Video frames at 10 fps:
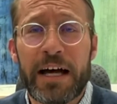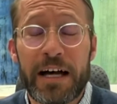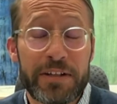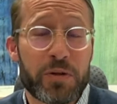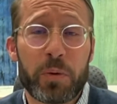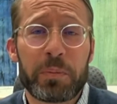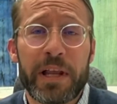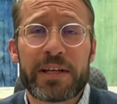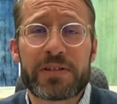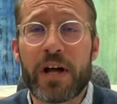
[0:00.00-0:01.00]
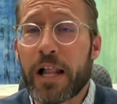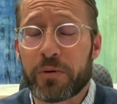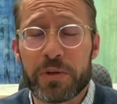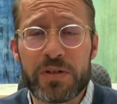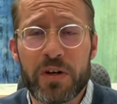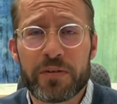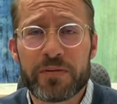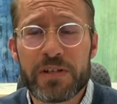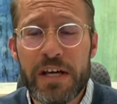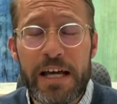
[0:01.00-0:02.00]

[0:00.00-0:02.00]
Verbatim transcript: uh, to replace dollar reserves.